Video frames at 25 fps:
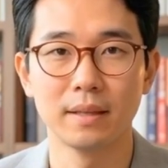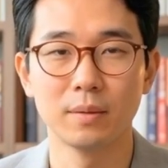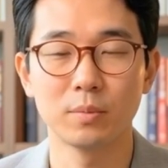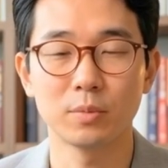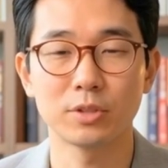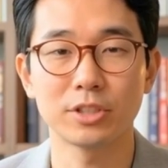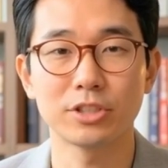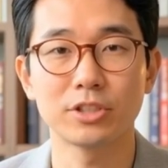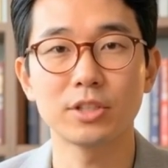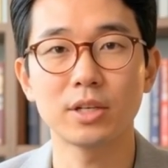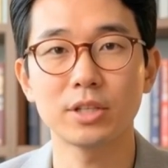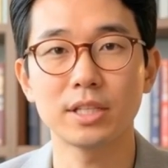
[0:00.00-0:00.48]

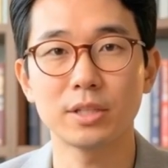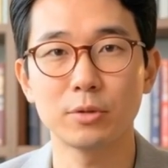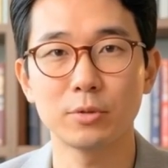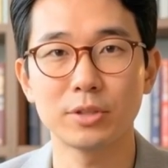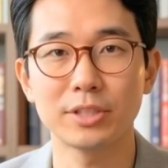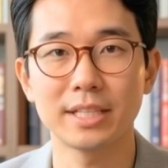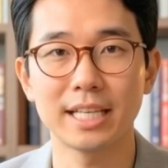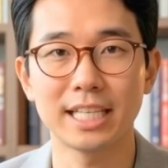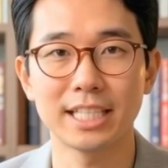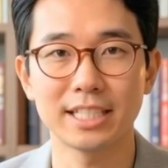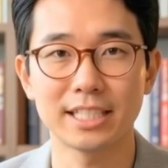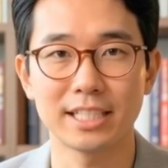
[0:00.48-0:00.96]
We started
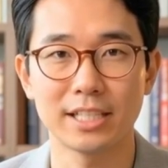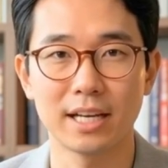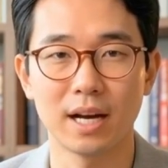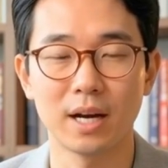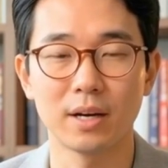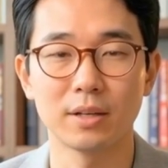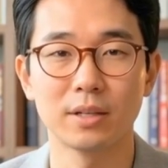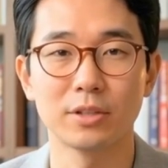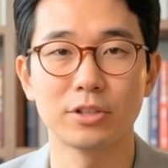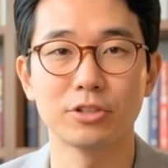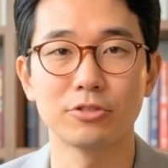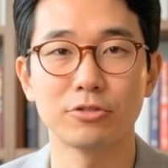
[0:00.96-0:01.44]
with
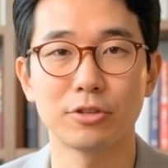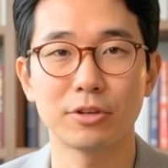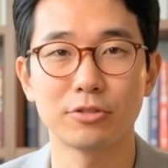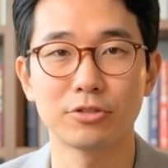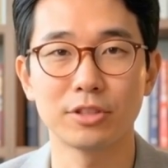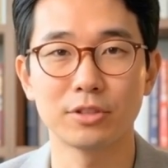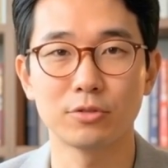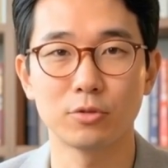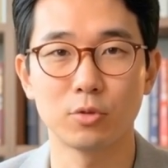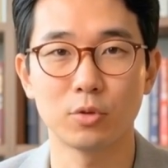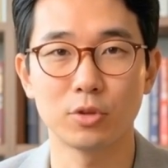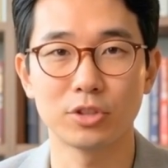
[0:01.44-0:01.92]

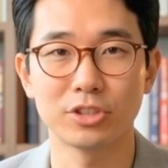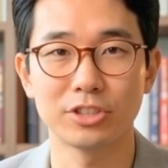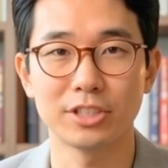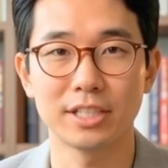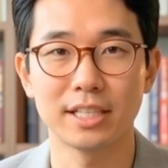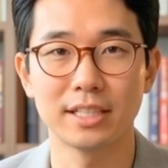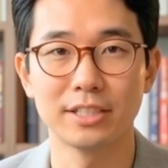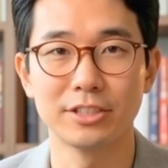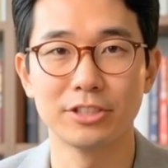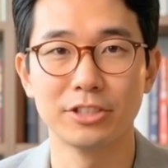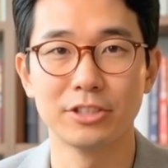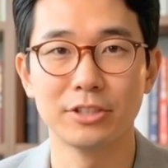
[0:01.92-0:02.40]

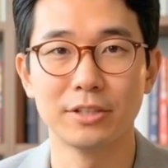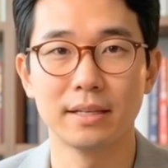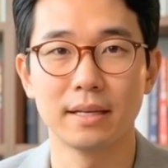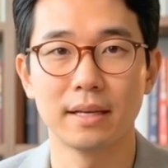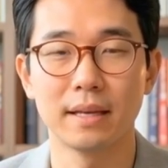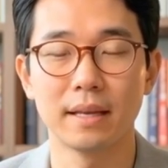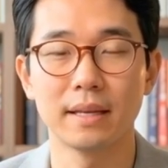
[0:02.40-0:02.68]
$80.54.